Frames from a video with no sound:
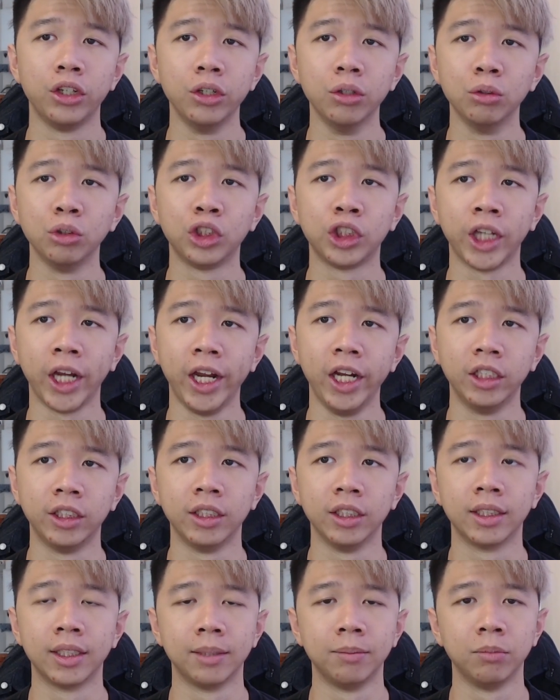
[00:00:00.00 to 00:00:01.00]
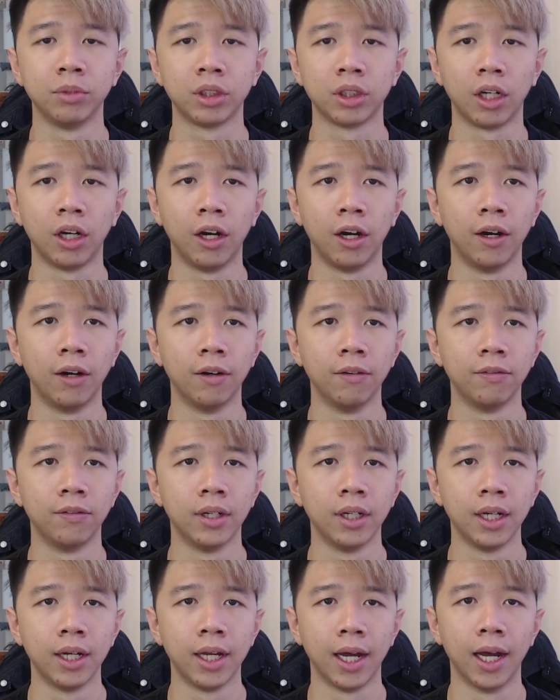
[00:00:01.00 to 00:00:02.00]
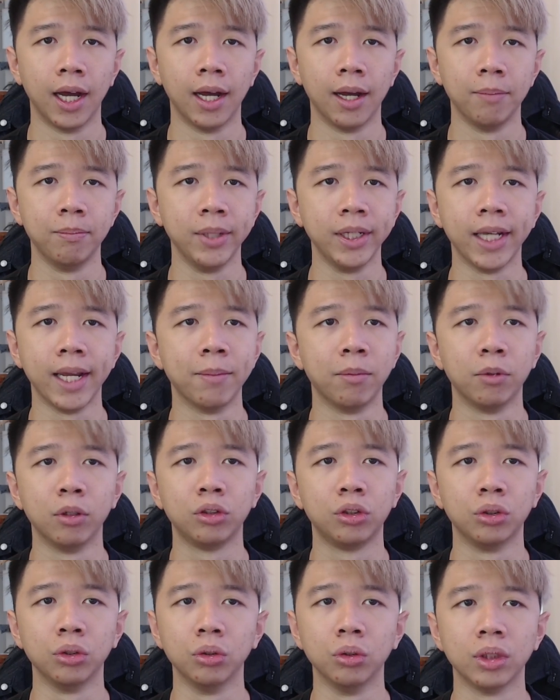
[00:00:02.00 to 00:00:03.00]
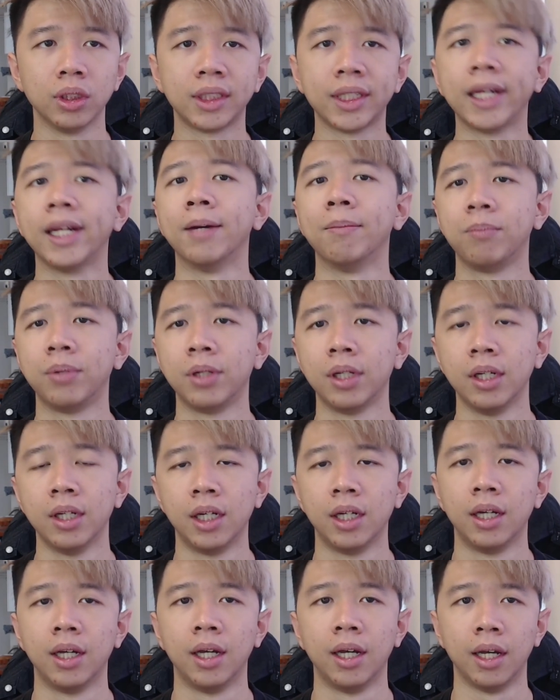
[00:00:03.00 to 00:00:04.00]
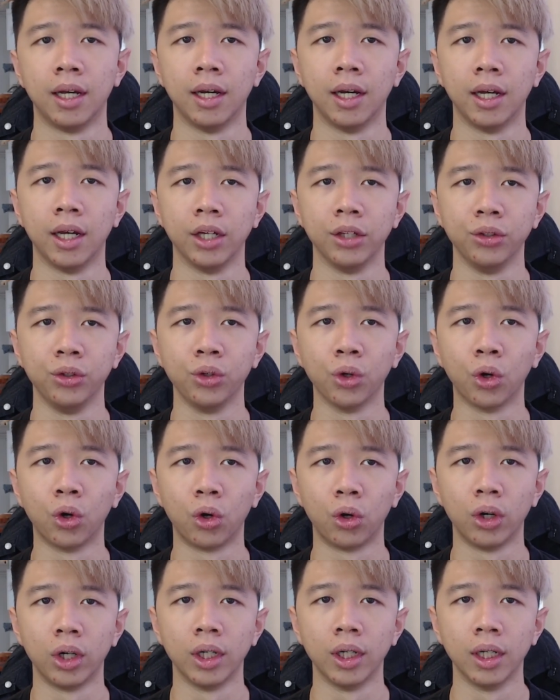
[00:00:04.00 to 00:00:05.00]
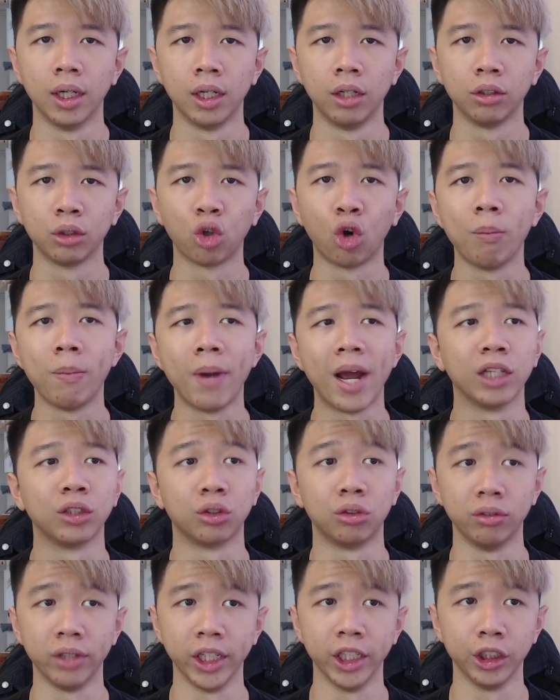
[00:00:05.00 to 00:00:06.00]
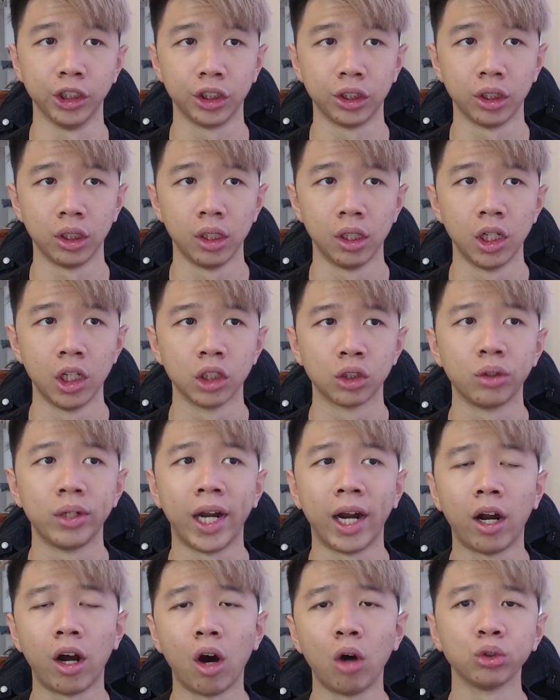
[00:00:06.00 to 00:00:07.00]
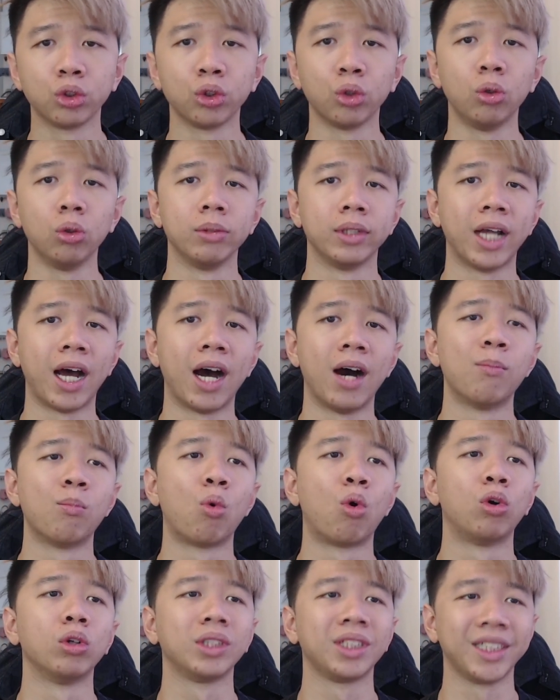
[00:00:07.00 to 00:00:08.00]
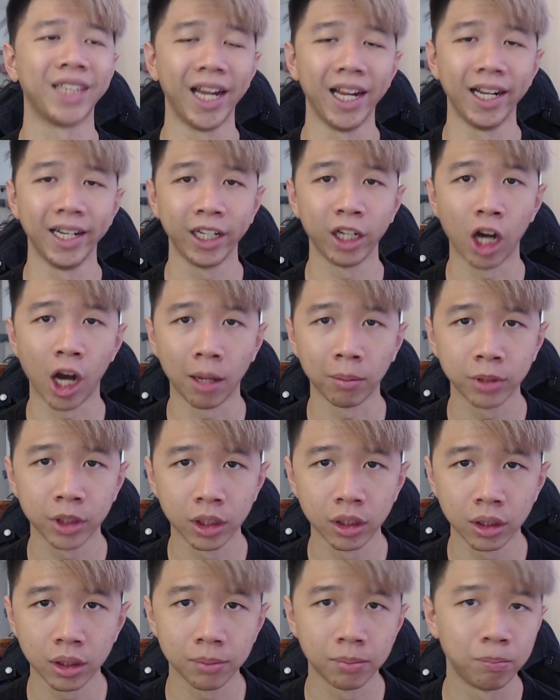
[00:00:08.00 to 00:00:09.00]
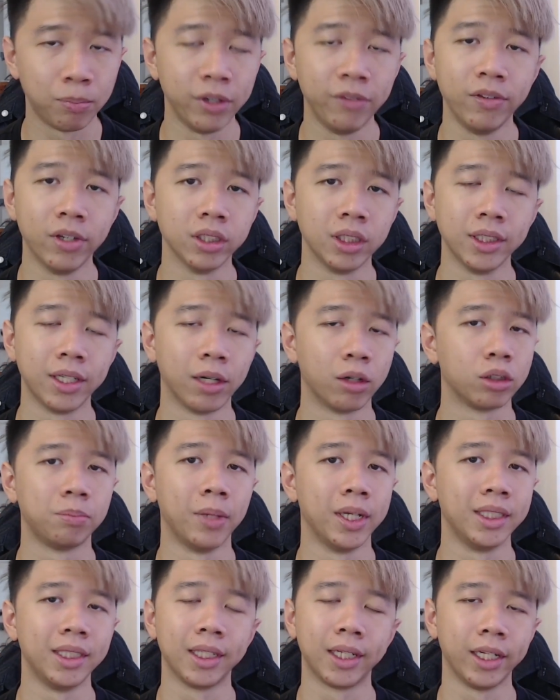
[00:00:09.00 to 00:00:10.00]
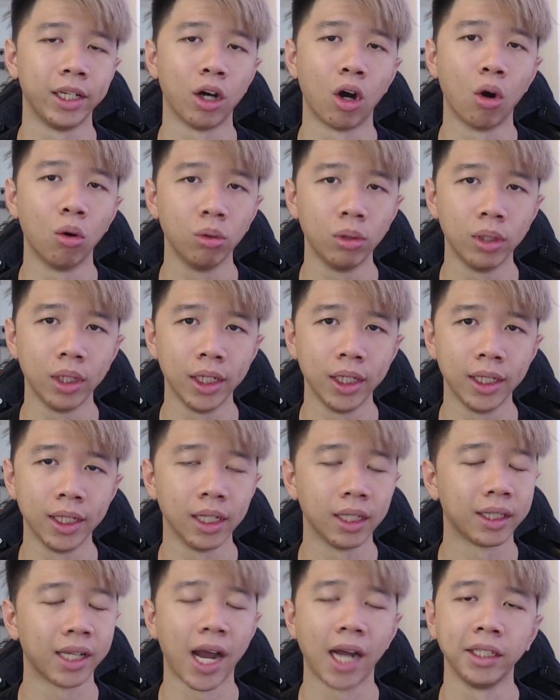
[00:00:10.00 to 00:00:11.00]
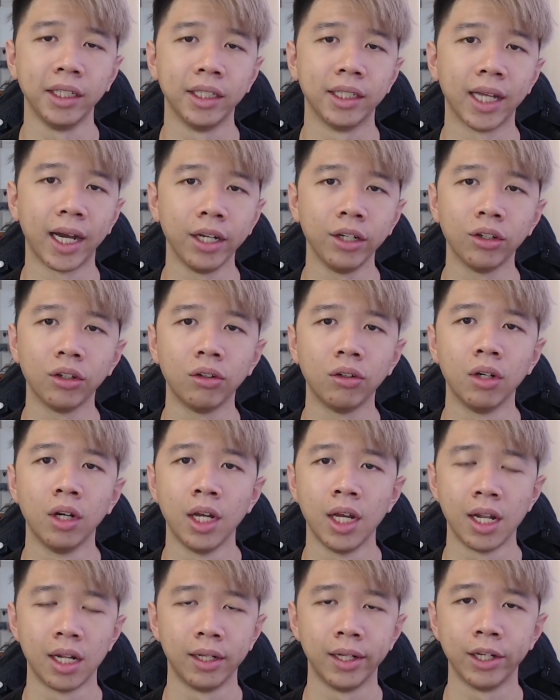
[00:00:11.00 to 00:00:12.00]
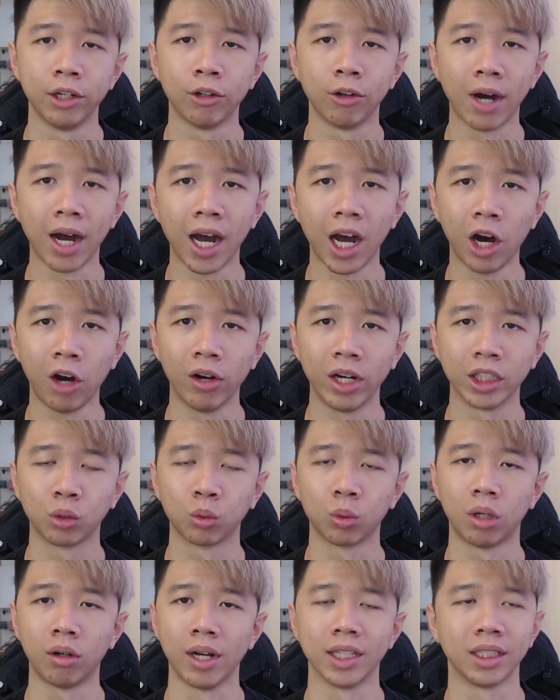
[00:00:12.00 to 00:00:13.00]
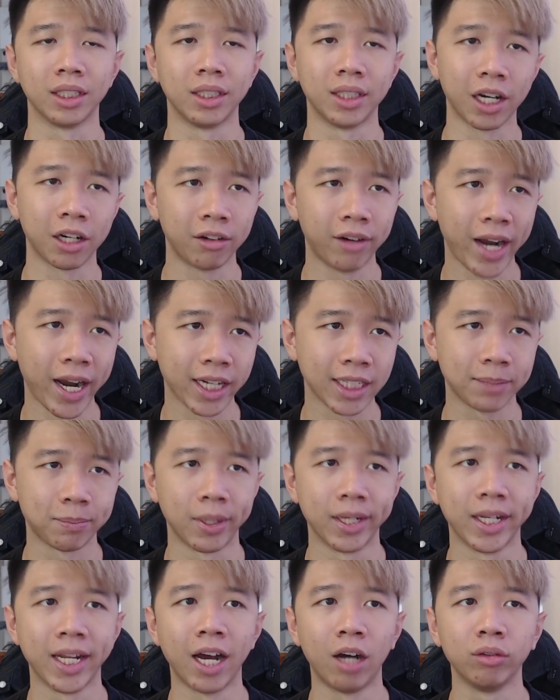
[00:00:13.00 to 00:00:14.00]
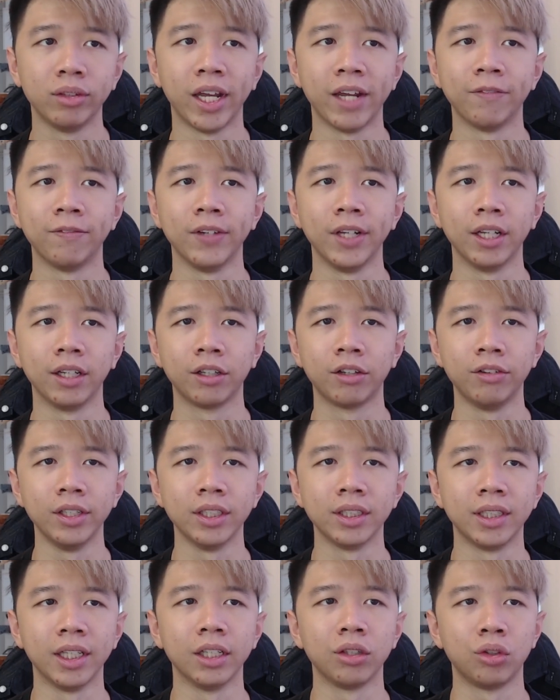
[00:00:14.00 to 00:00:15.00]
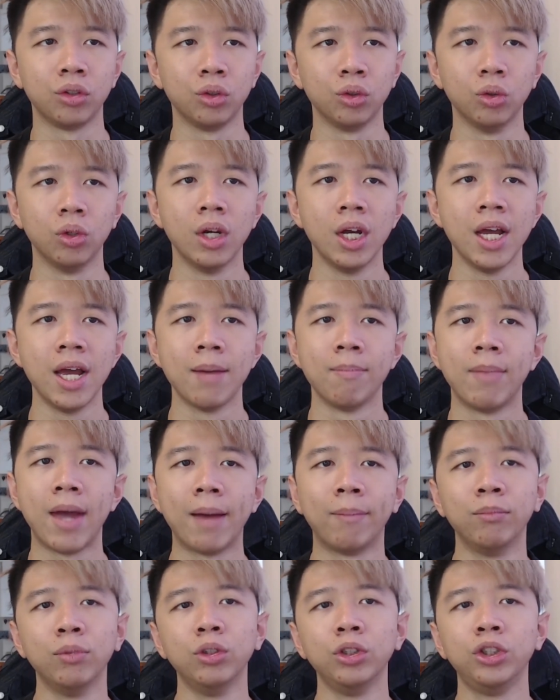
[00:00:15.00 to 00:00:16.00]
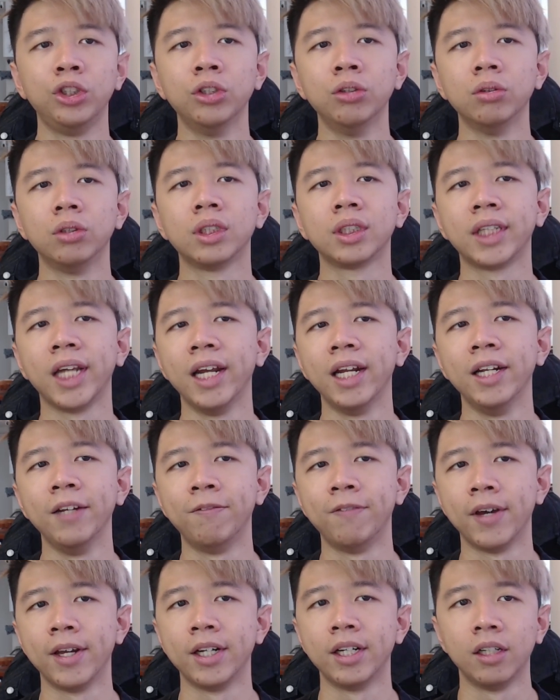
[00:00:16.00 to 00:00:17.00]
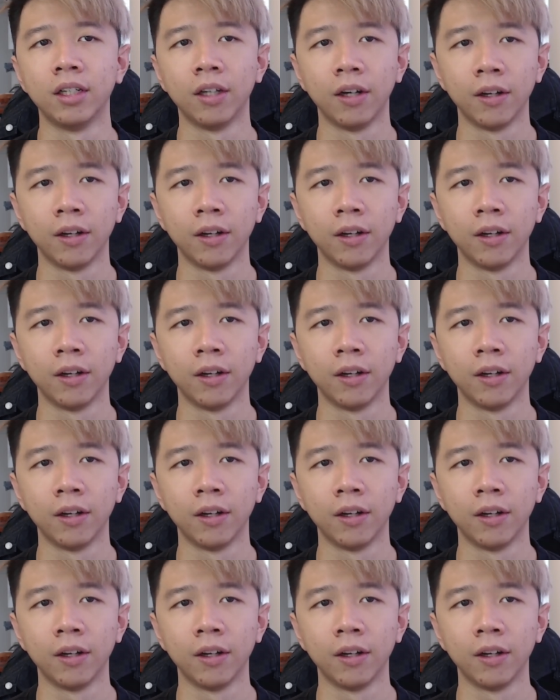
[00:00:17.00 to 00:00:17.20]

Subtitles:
change in terms of being able to set up your Topaz or Rage. So there are also now more scaling options. Previously, there was basically only Tiny Dino, Little Owl, as well as Nutcracks, but now they've increased it to Bamboo Shoot, Scaly Spear,